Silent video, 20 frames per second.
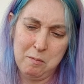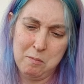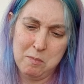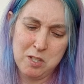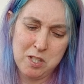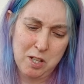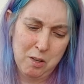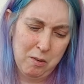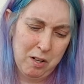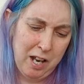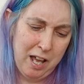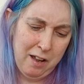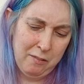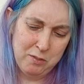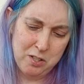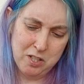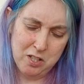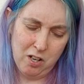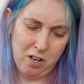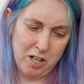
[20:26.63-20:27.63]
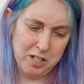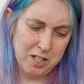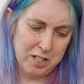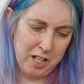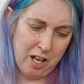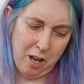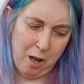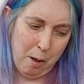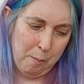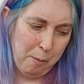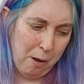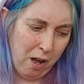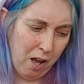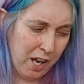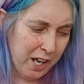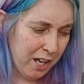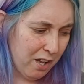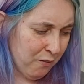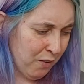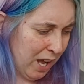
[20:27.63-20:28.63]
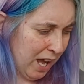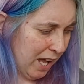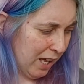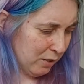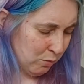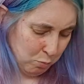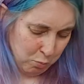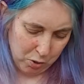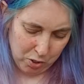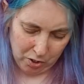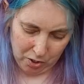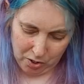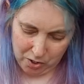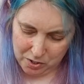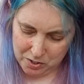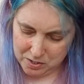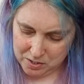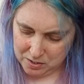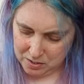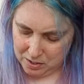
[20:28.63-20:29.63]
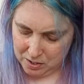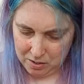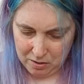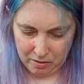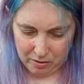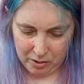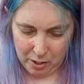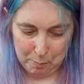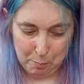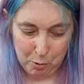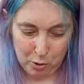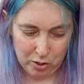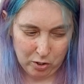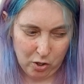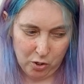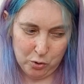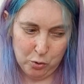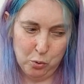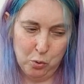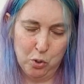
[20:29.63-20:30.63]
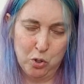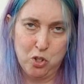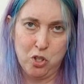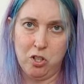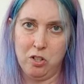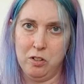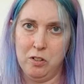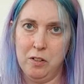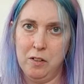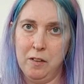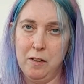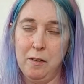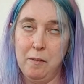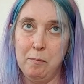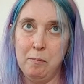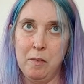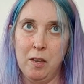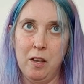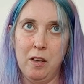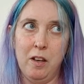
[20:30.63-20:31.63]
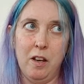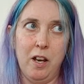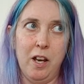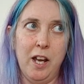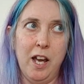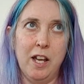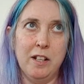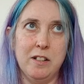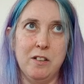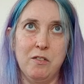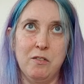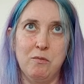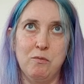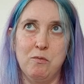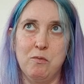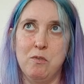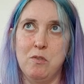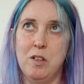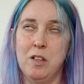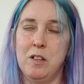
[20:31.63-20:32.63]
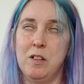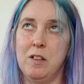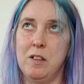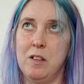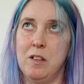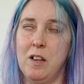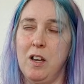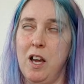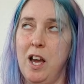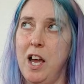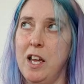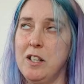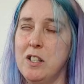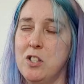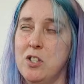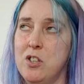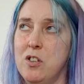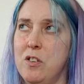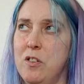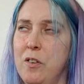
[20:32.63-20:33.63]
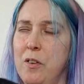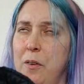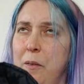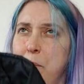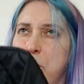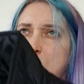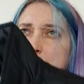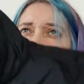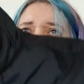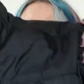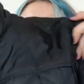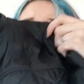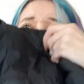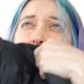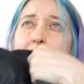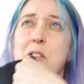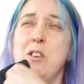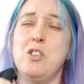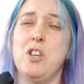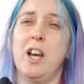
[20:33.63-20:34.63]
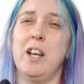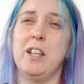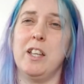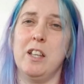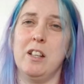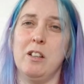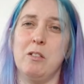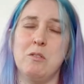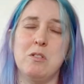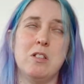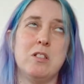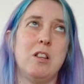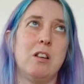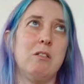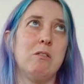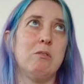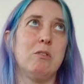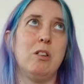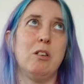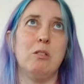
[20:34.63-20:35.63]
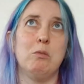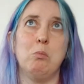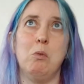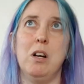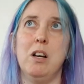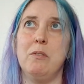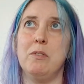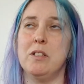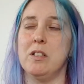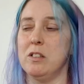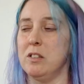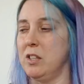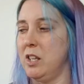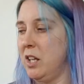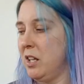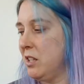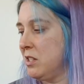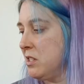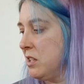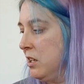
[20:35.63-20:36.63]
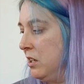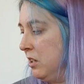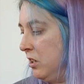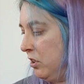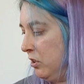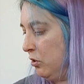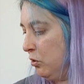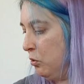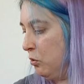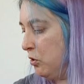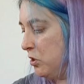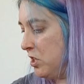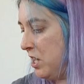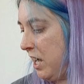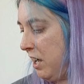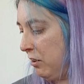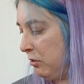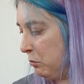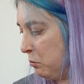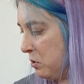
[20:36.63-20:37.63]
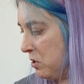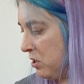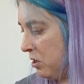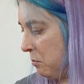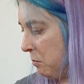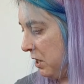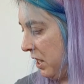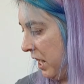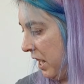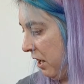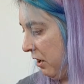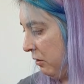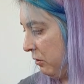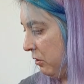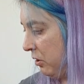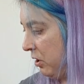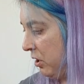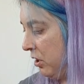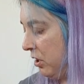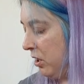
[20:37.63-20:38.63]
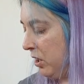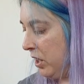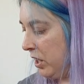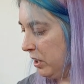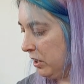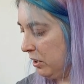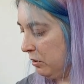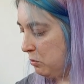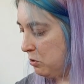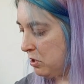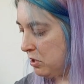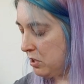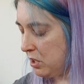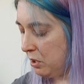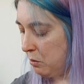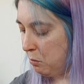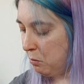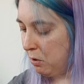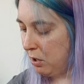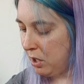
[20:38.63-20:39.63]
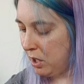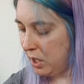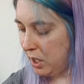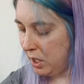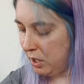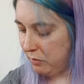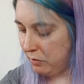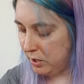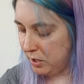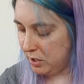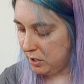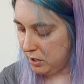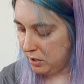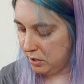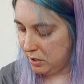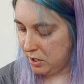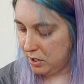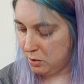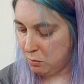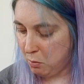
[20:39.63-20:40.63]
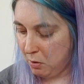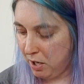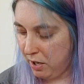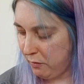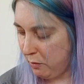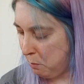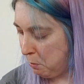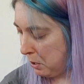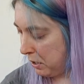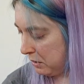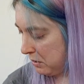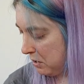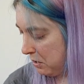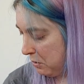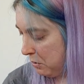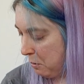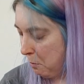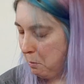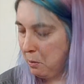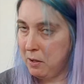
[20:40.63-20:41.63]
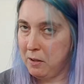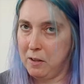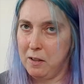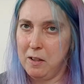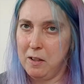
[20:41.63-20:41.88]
So I'll have to tidy that up. I have had worse when I put it on auction. I had a Zara jacket and I was just like, oh God, why have I done this? And all the down was coming out and I was just like, why have I done this? Why have I picked it up?